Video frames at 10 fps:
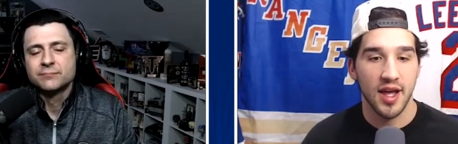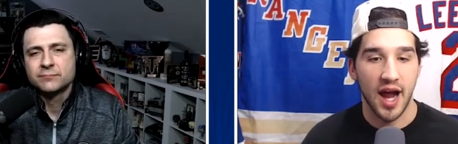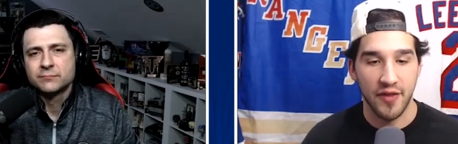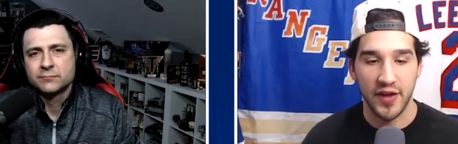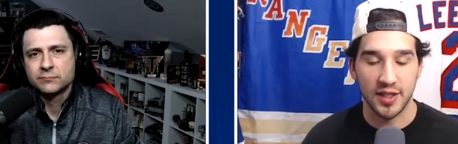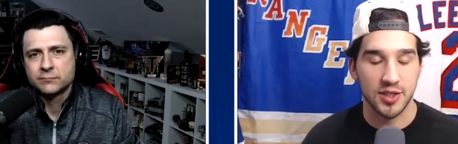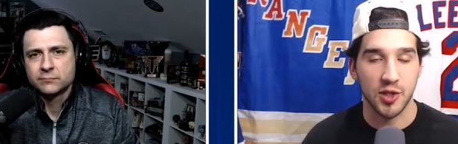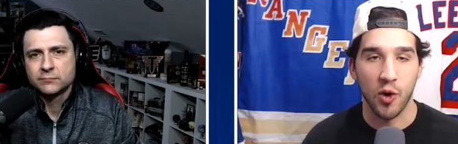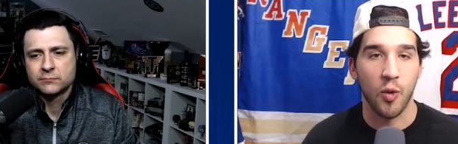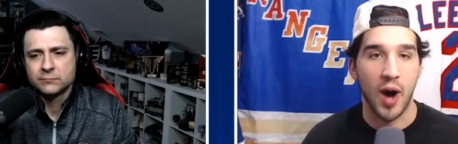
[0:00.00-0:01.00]
Speaker 1: I think it's
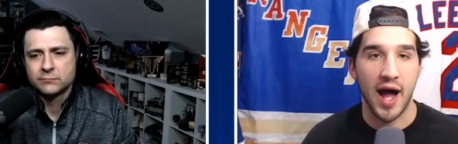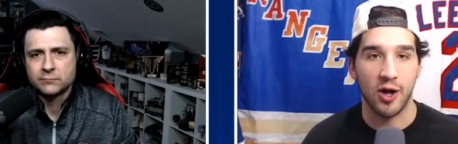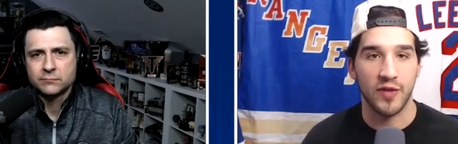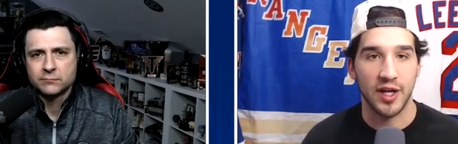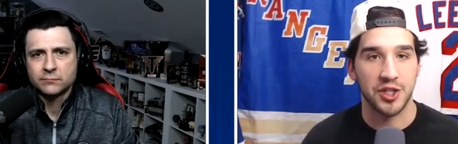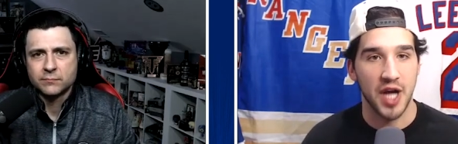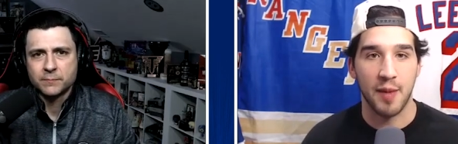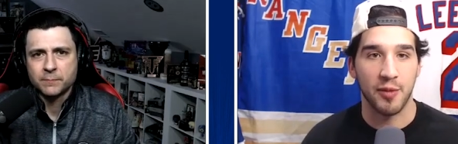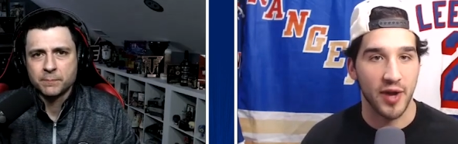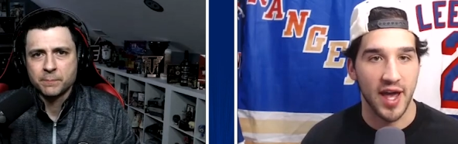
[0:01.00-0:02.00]
so wild that Ja
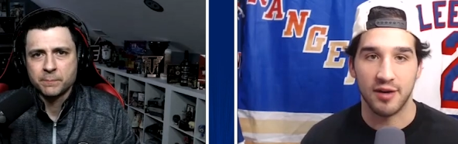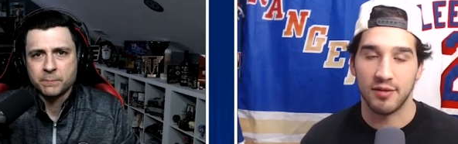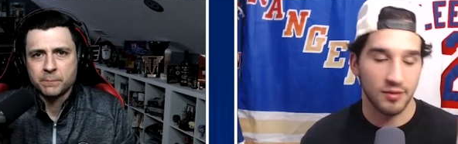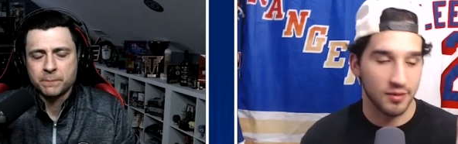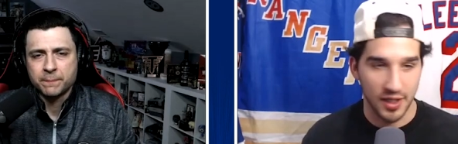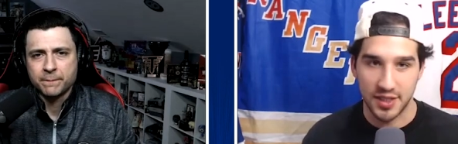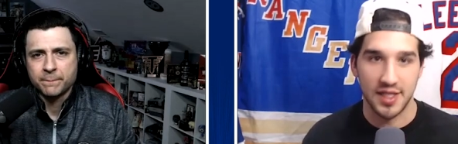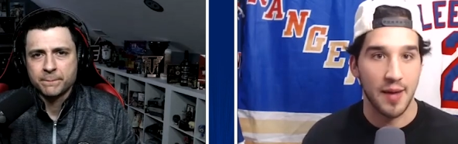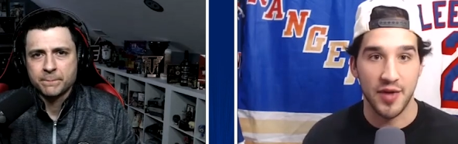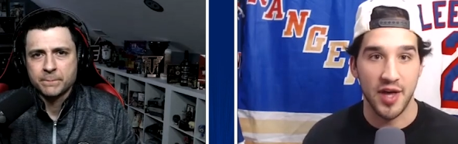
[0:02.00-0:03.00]
Morant, listen,
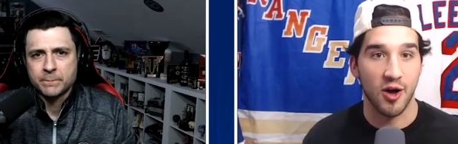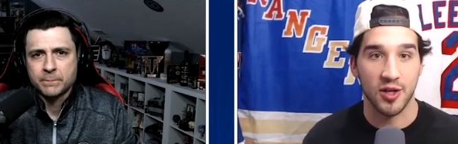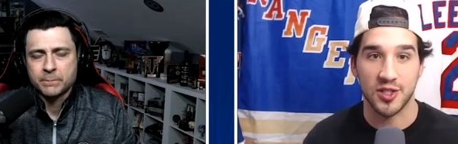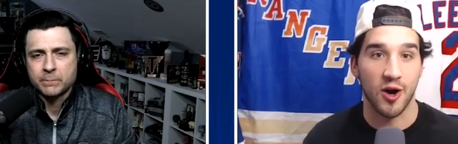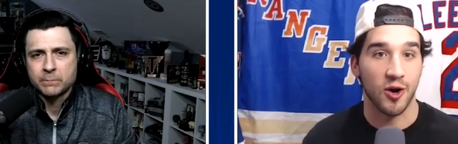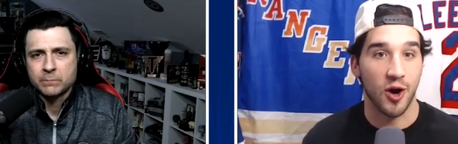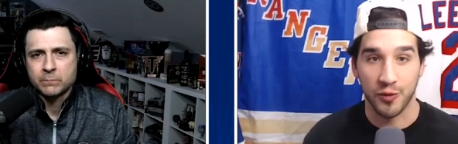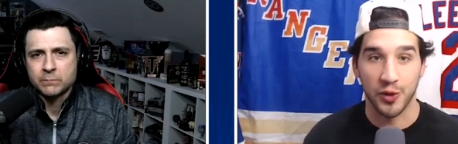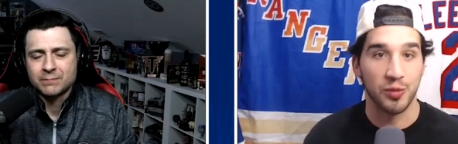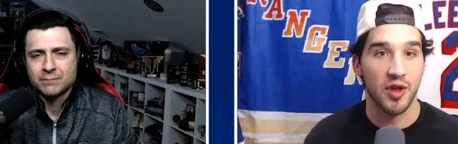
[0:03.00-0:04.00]
NBA All Star,
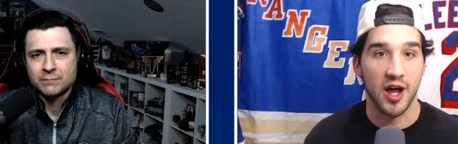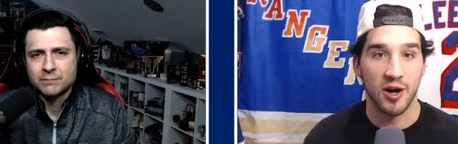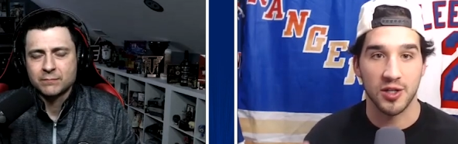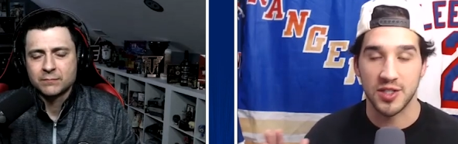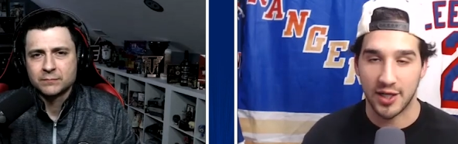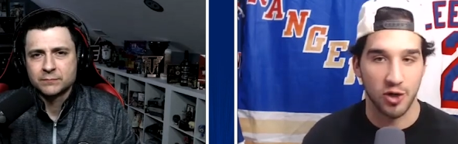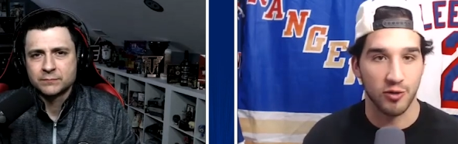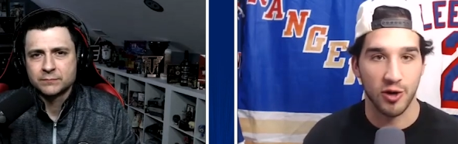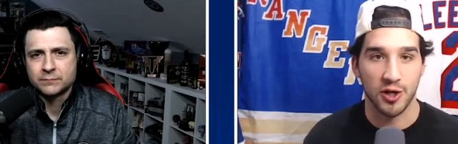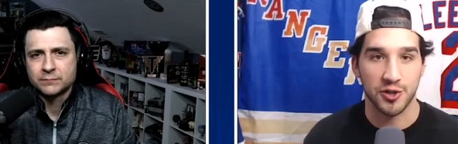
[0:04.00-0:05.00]
unreal player, second
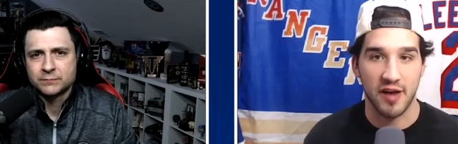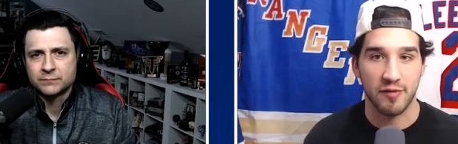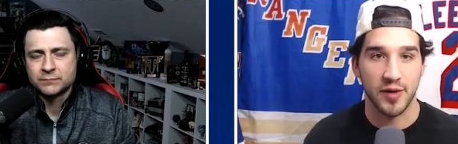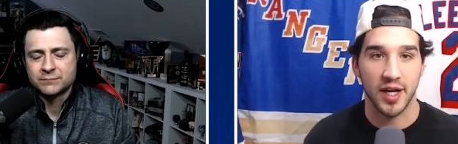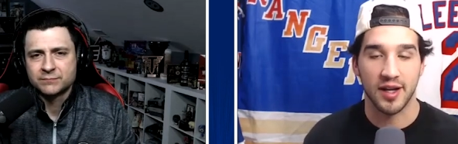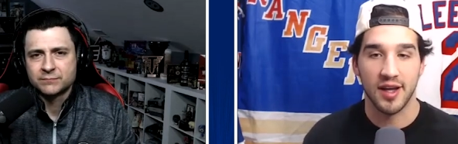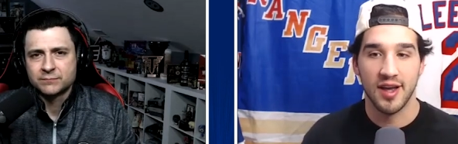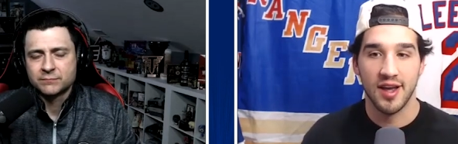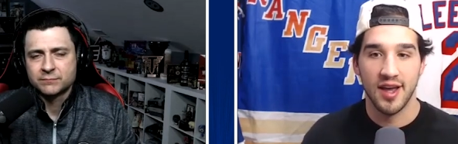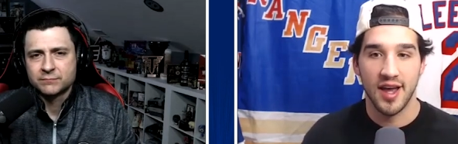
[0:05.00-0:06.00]
overall draft pick,
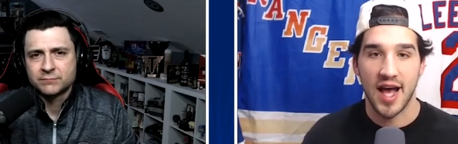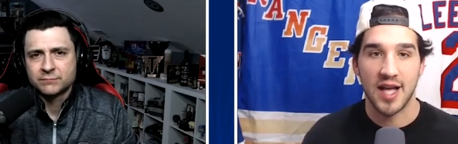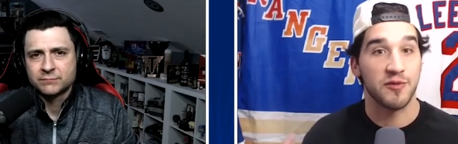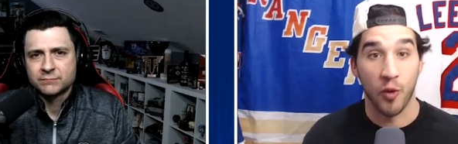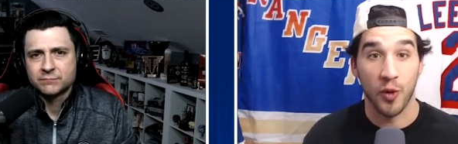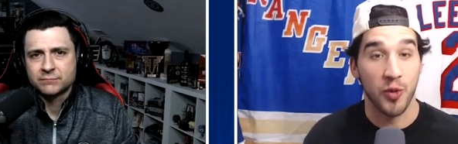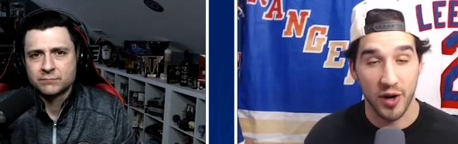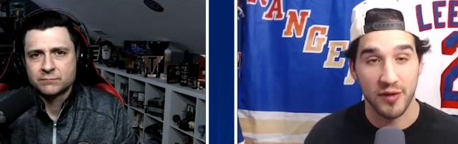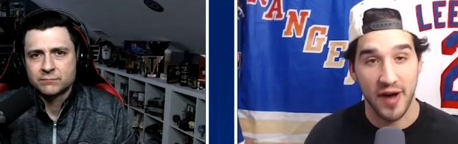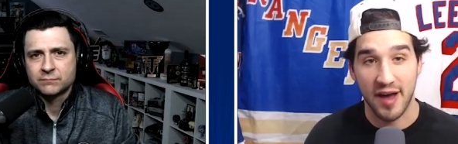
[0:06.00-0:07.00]
has
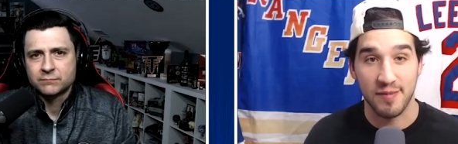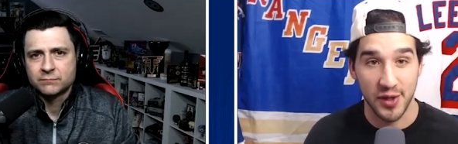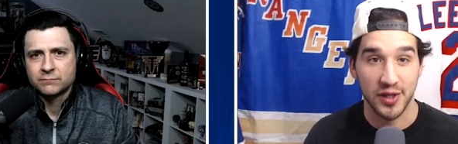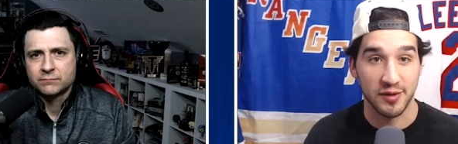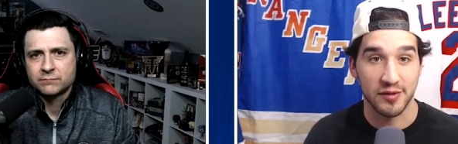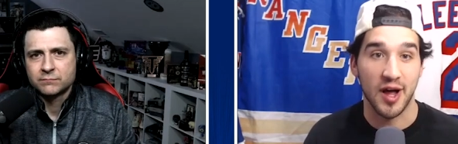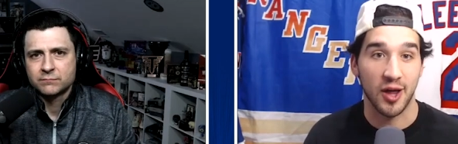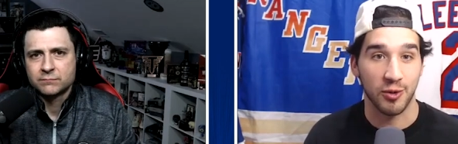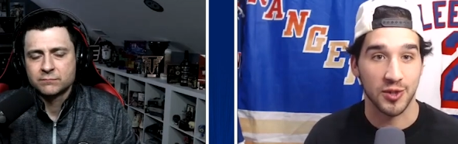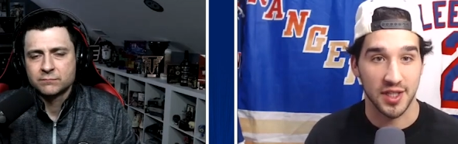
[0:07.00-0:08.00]
4.5 million
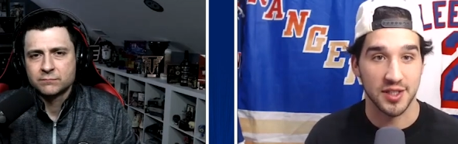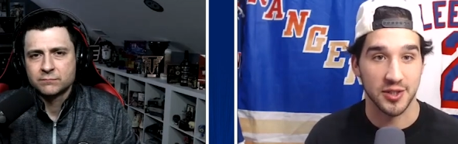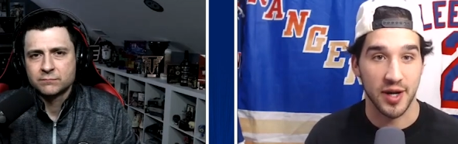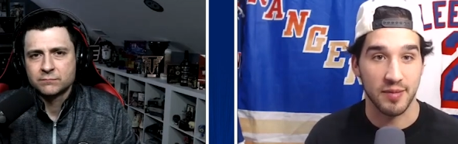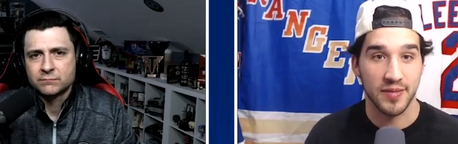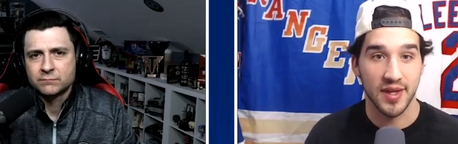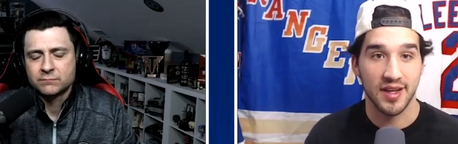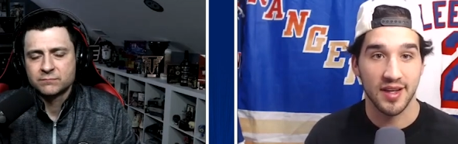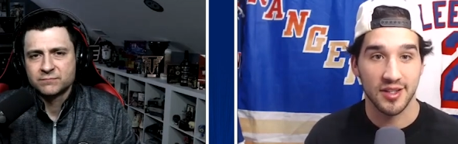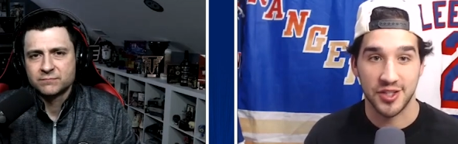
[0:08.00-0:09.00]
followers on Instagram.
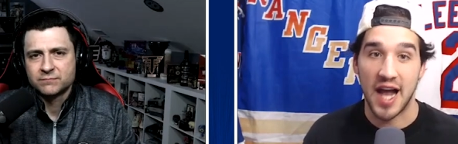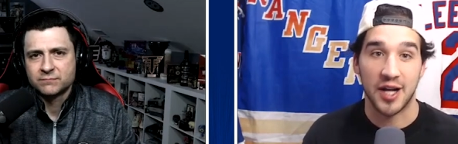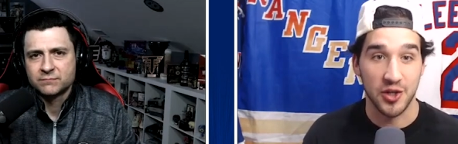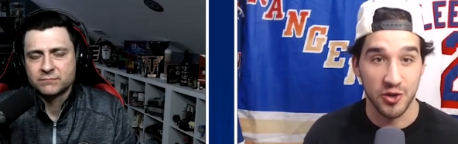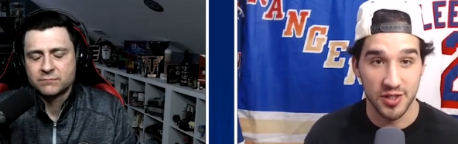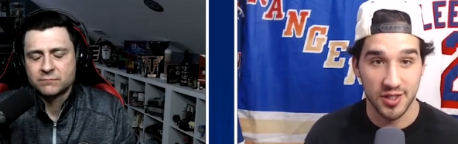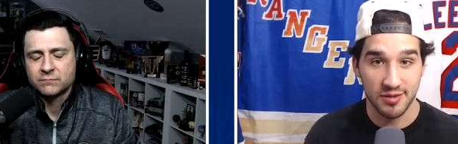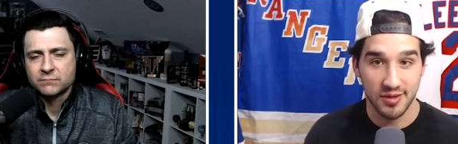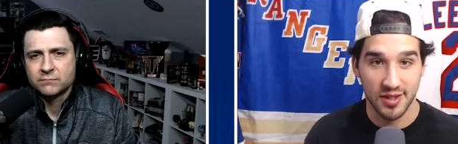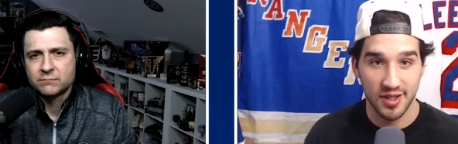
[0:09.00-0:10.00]
Jack Hughes,
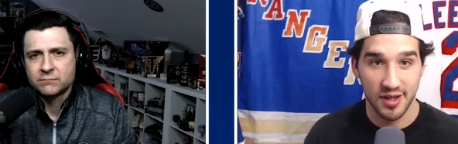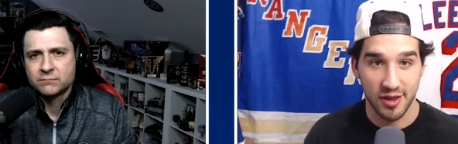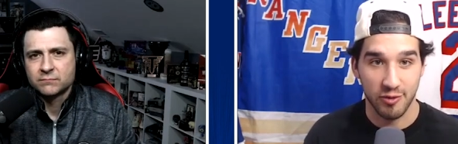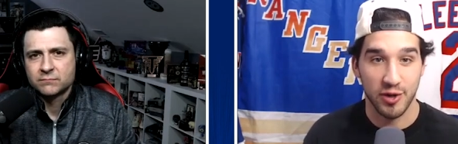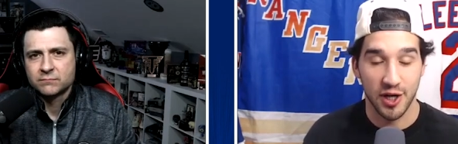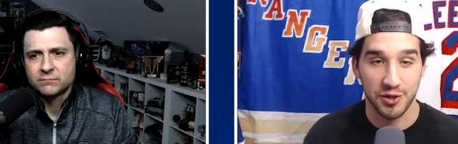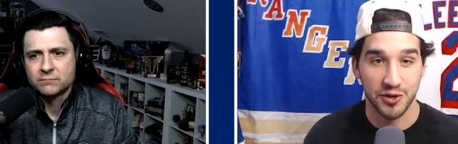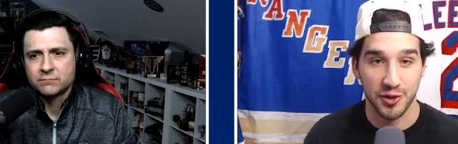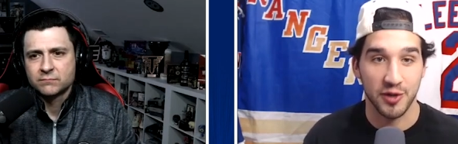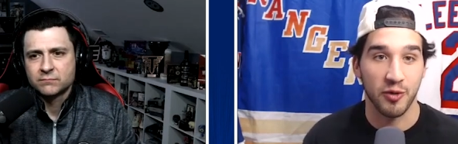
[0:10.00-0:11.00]

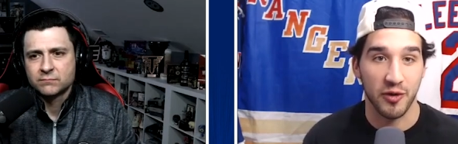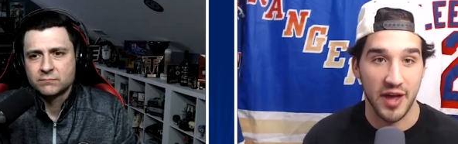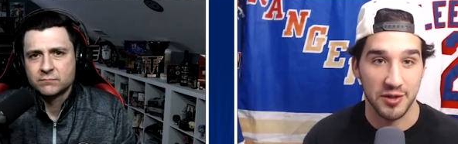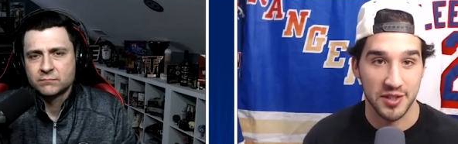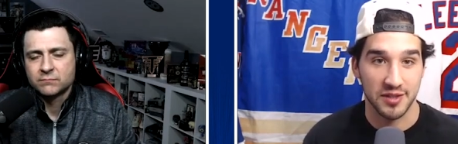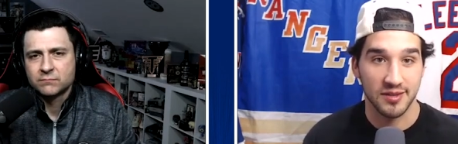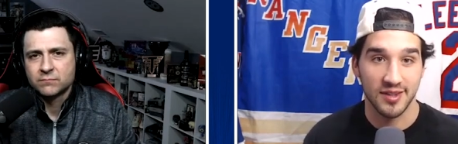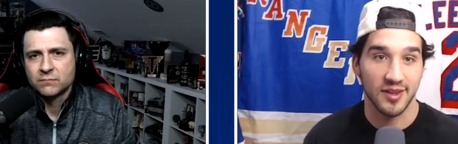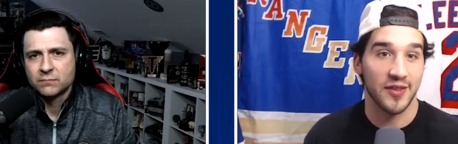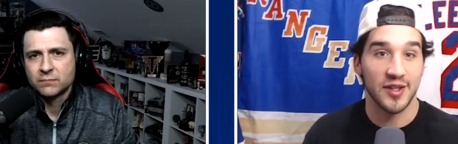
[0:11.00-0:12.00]
334,000.
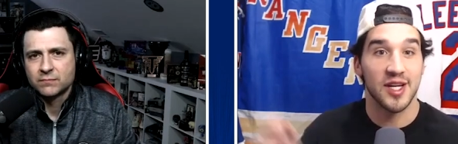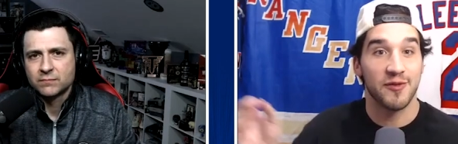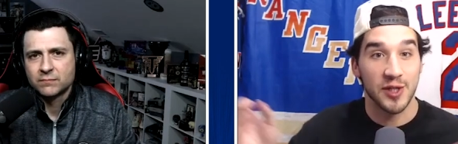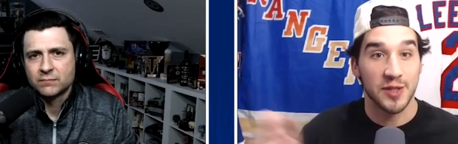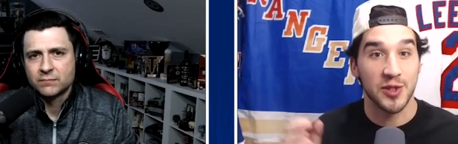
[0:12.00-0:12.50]
Like the difference